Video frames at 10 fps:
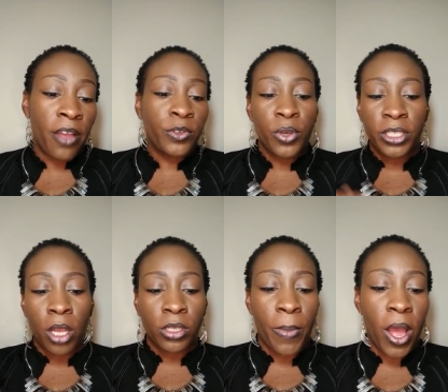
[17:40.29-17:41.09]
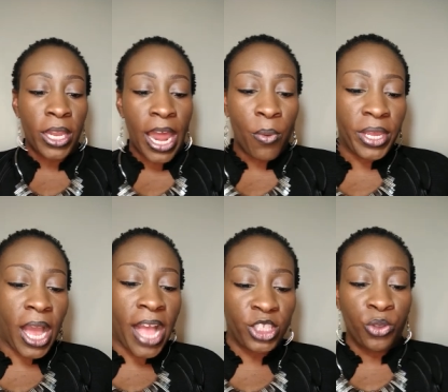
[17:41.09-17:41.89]
after it talks about allowing
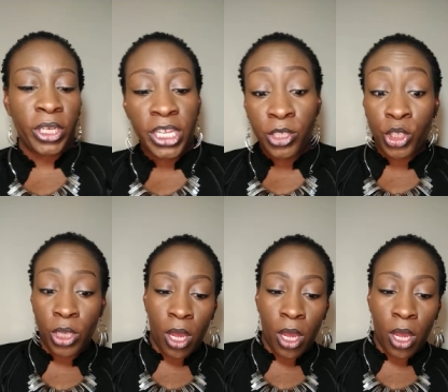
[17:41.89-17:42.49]
God to cleanse,